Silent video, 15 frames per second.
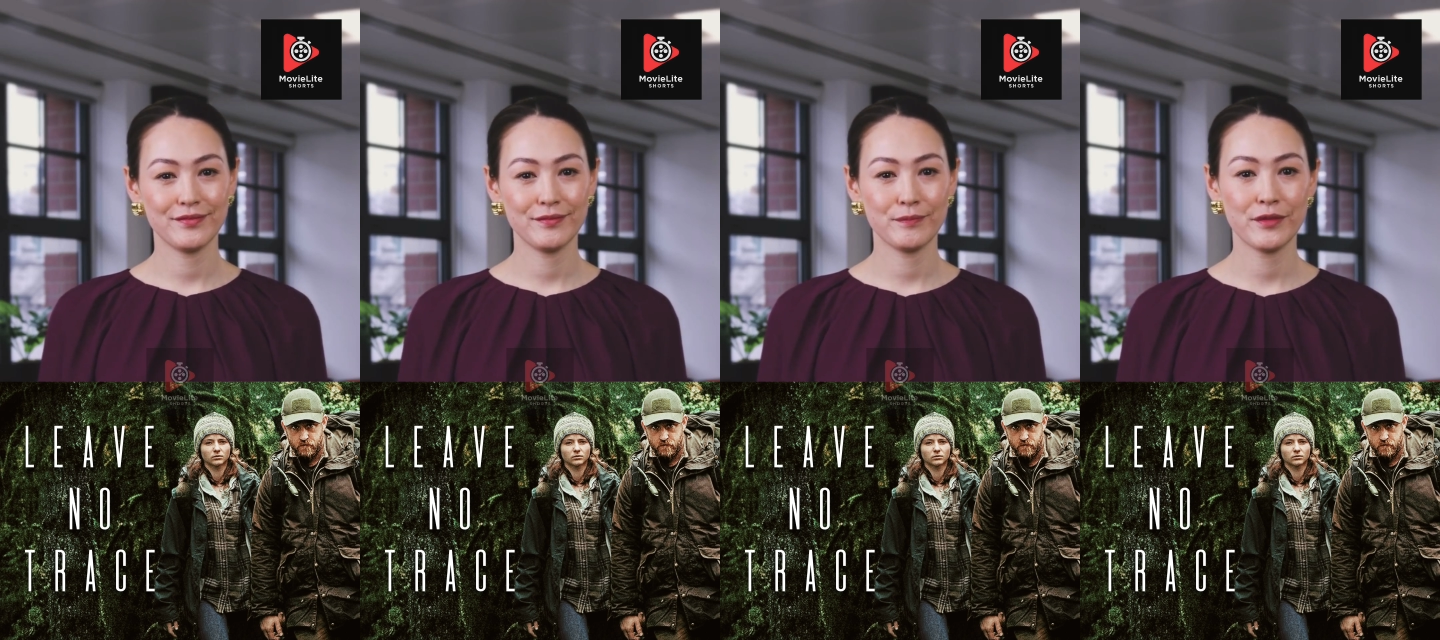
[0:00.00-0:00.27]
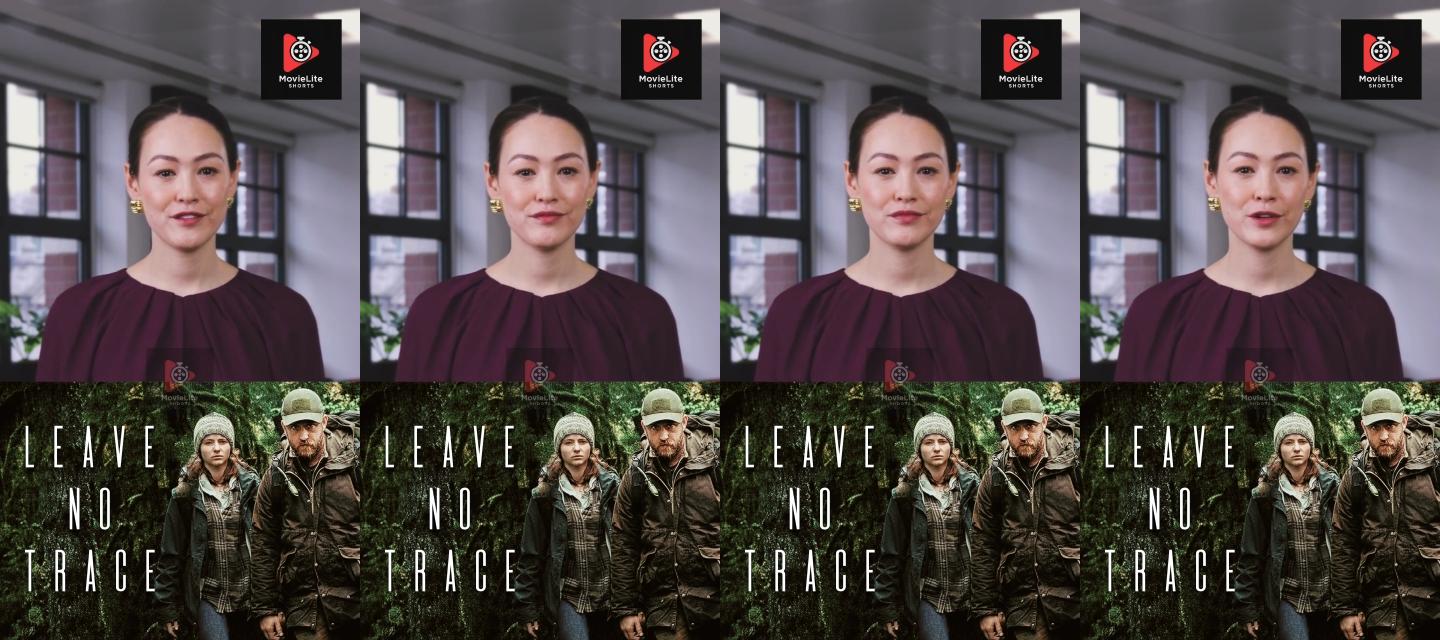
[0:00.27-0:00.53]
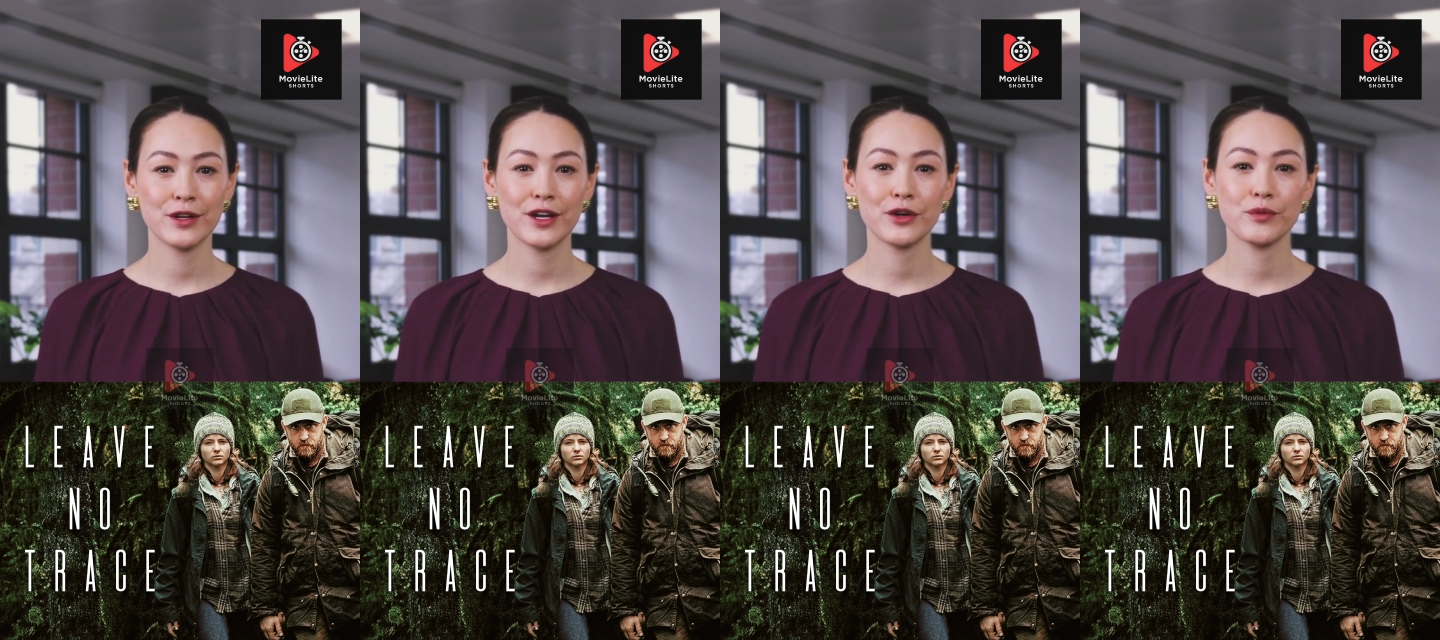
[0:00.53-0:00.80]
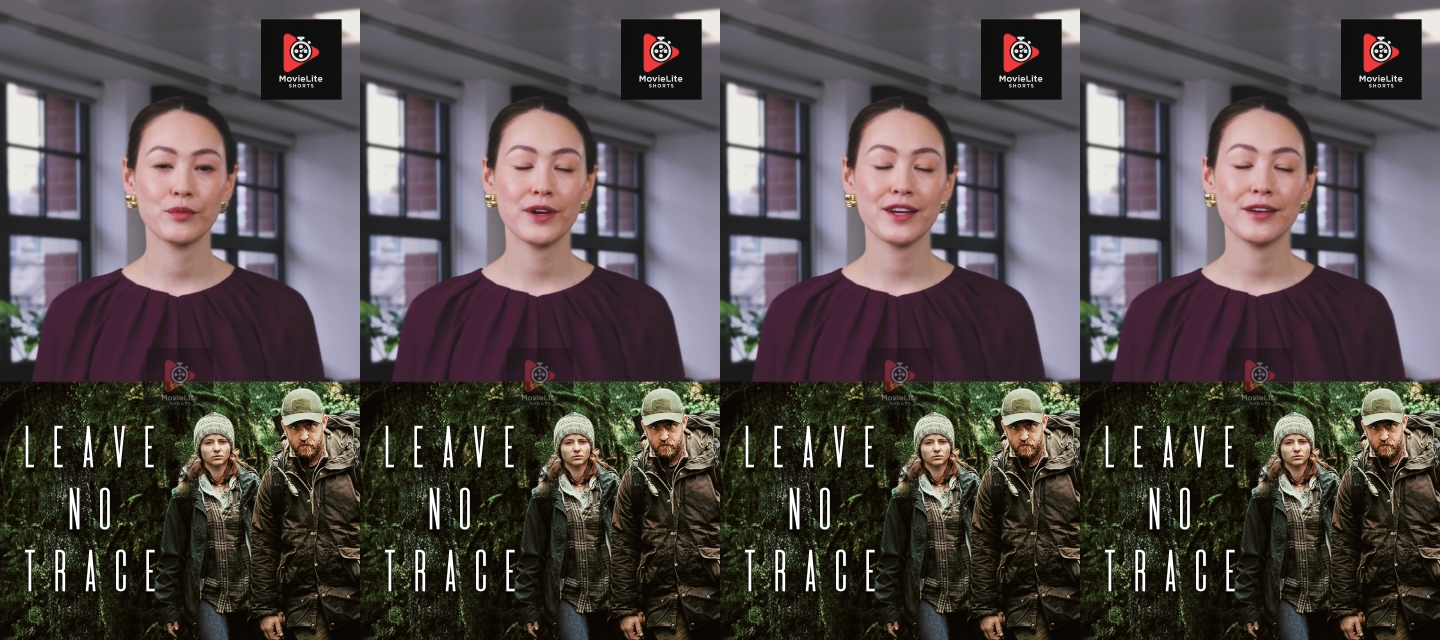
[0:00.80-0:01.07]
We
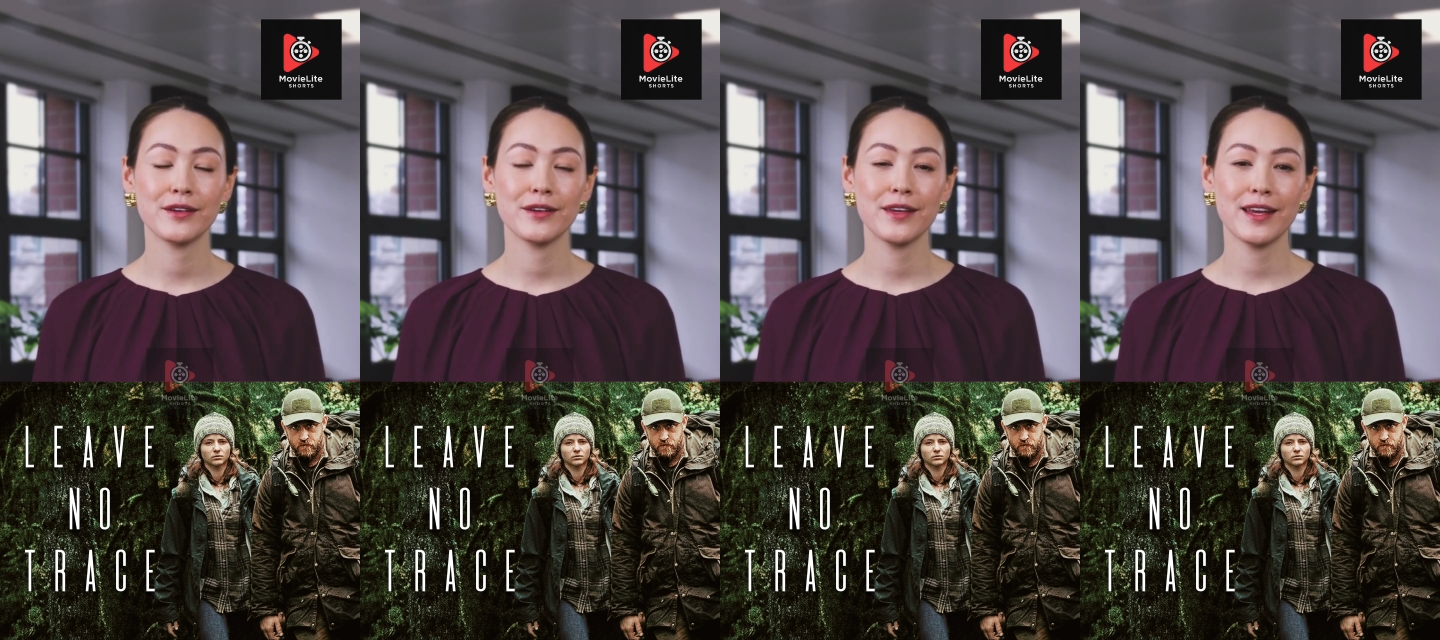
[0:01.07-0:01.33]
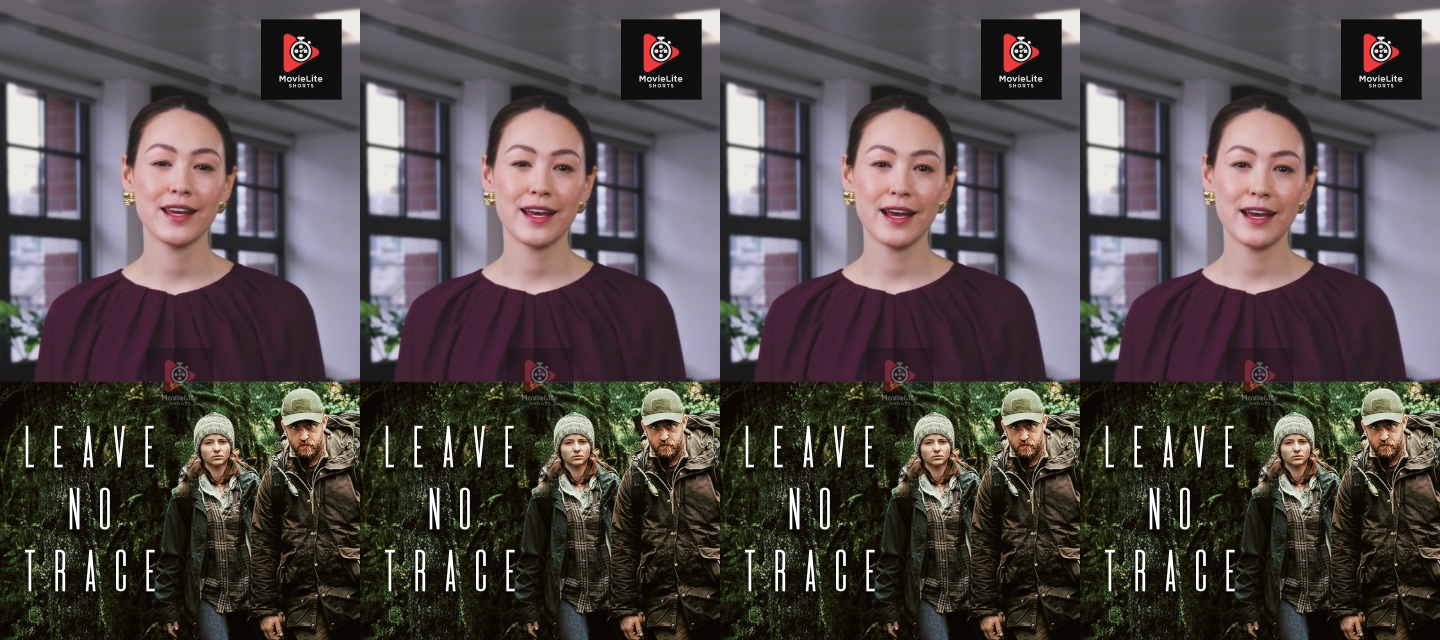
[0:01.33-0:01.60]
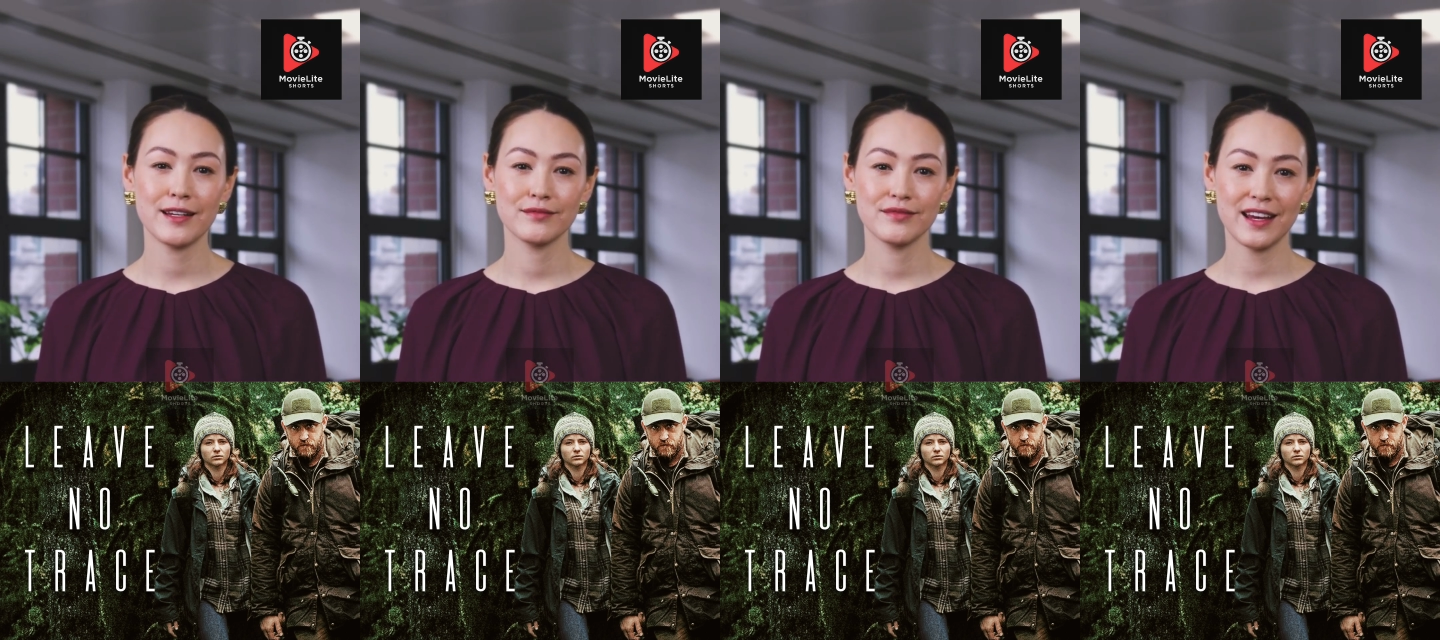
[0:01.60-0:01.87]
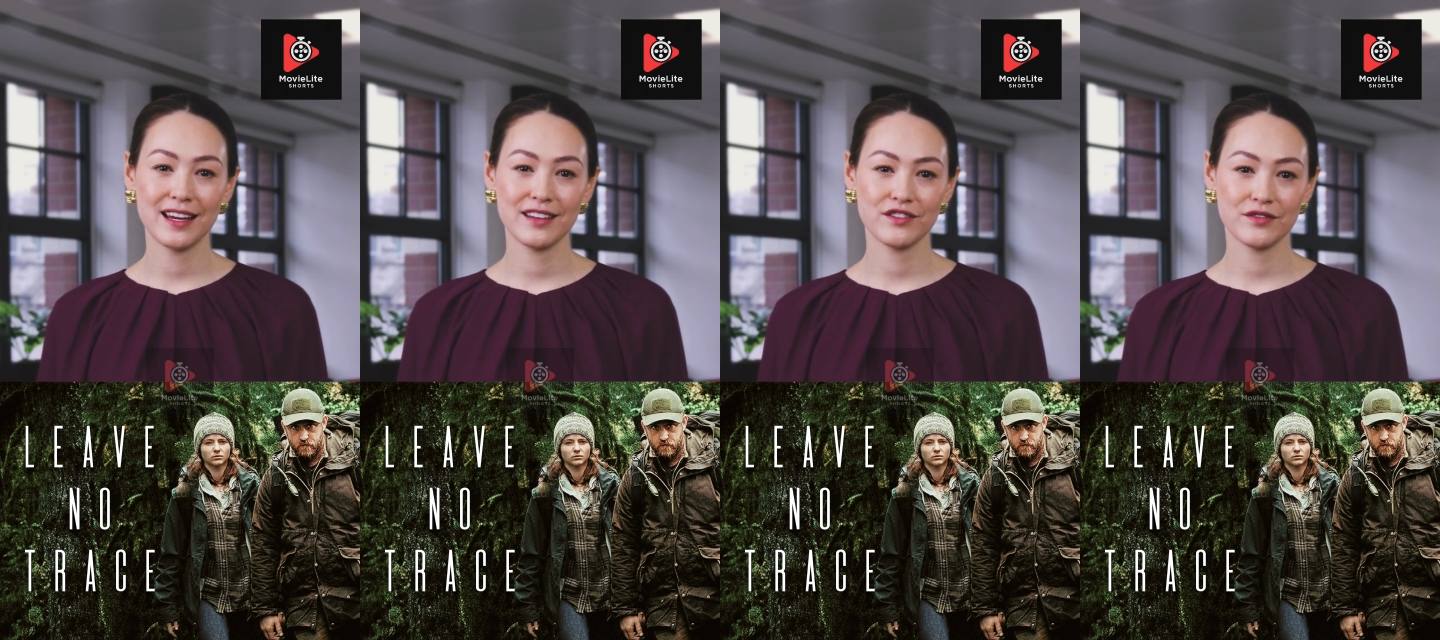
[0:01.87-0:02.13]
follow Will, a
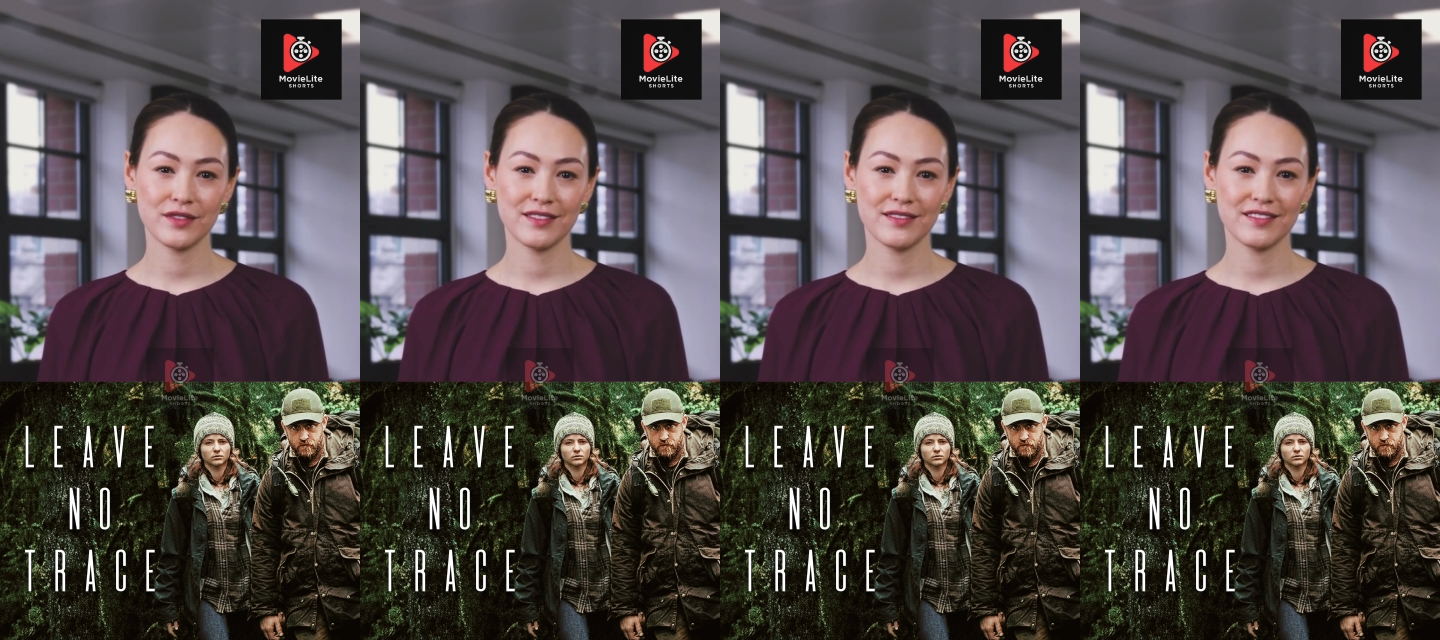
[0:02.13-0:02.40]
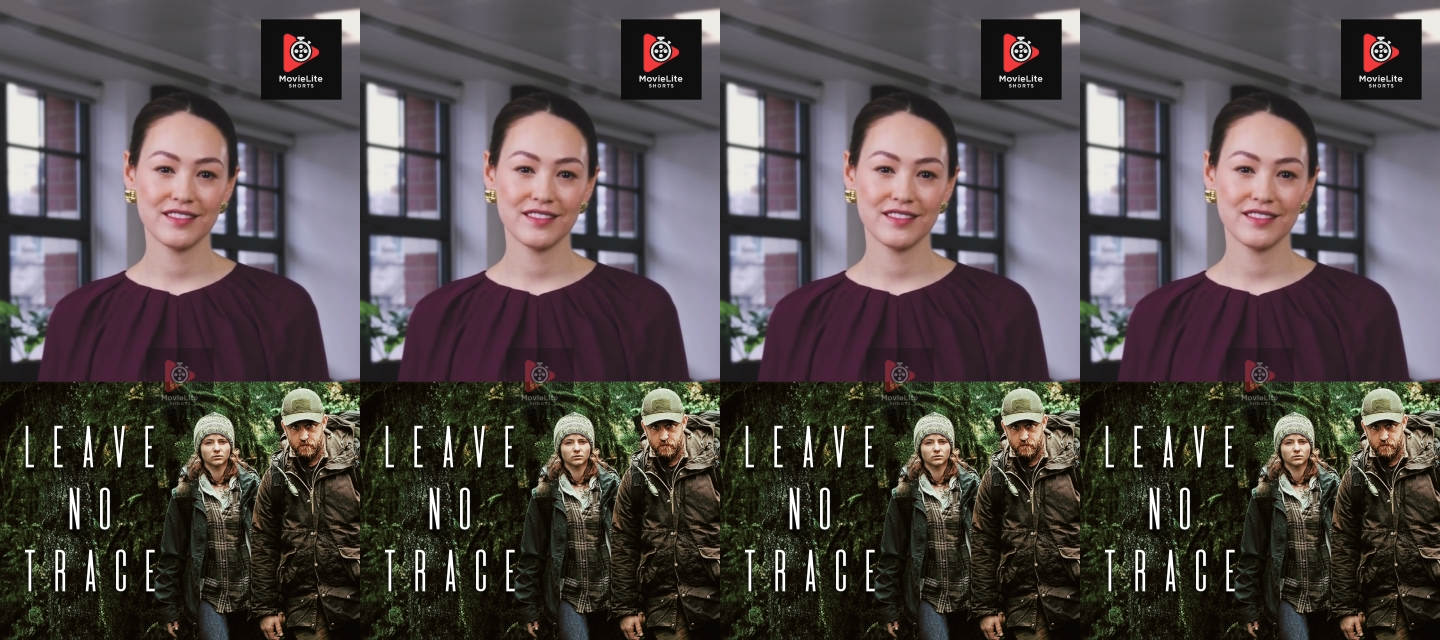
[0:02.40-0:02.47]
veteran